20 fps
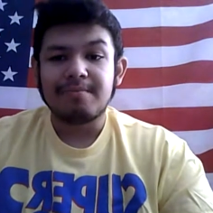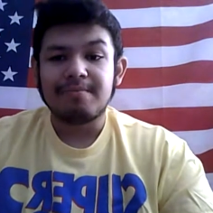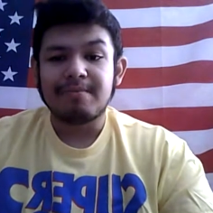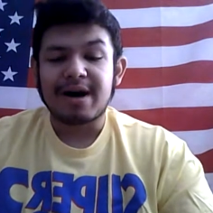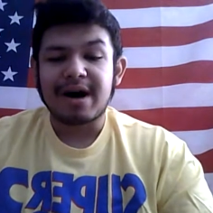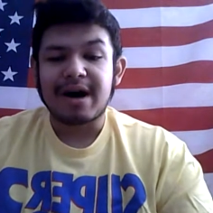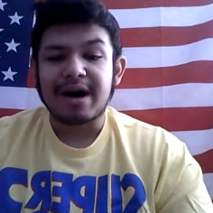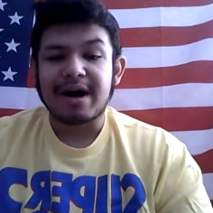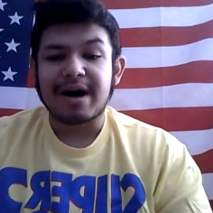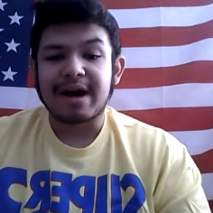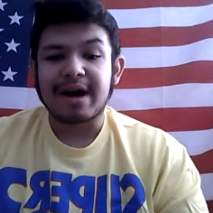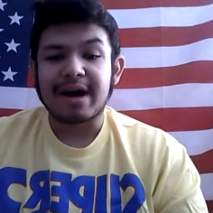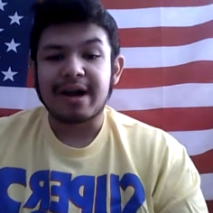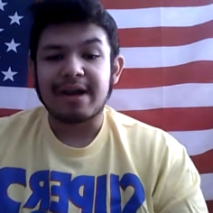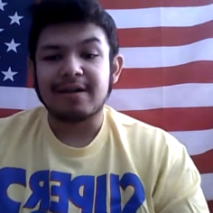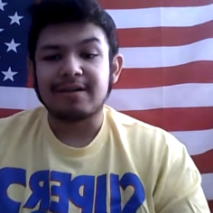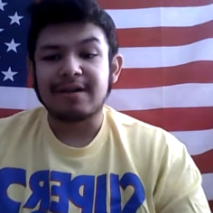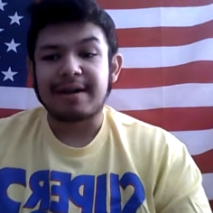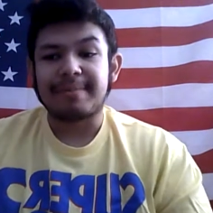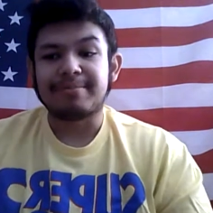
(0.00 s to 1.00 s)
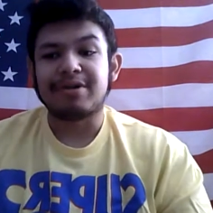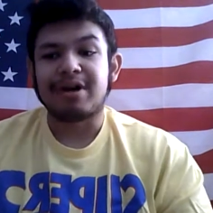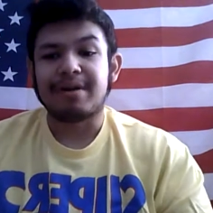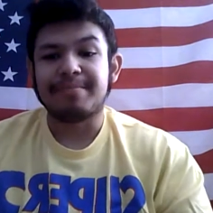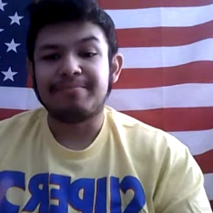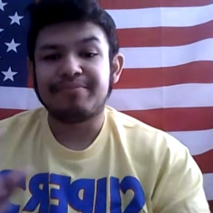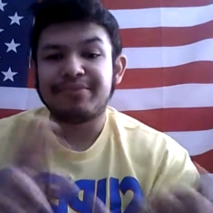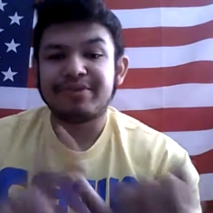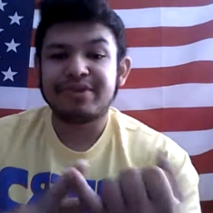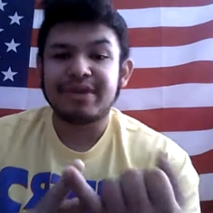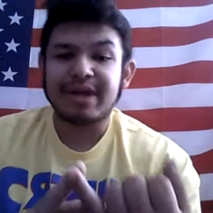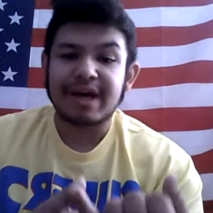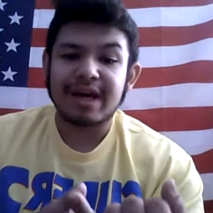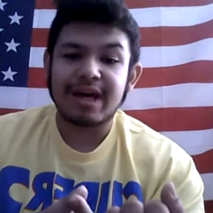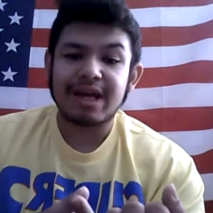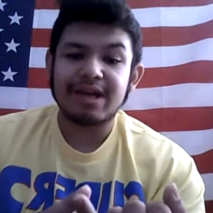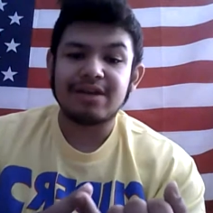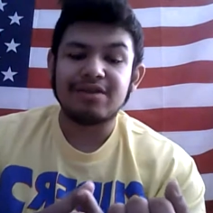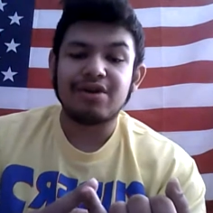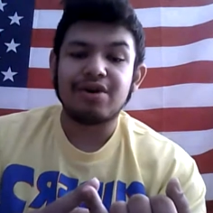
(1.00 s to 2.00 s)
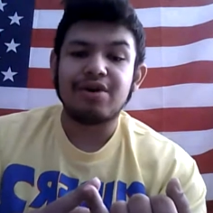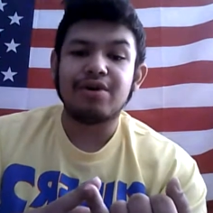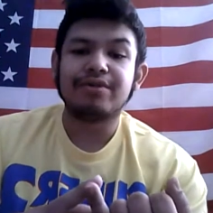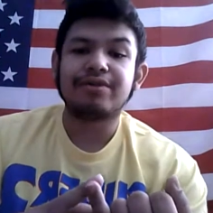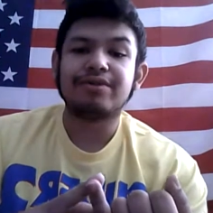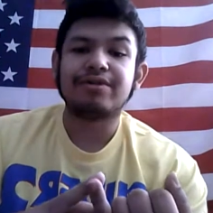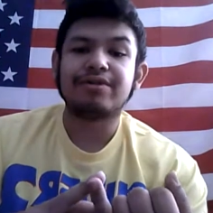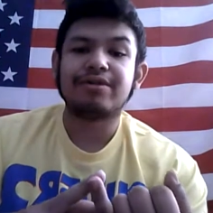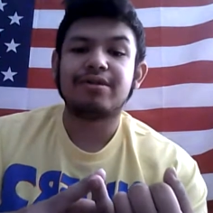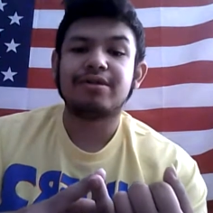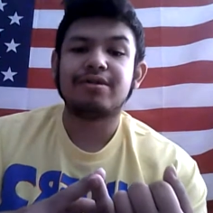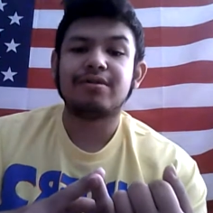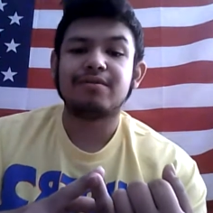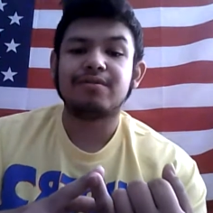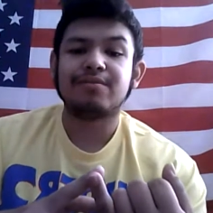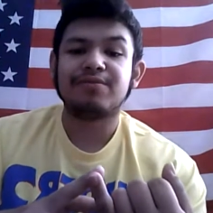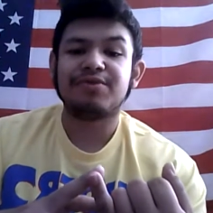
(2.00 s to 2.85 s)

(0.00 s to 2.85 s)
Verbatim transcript: my laptop diagnosed,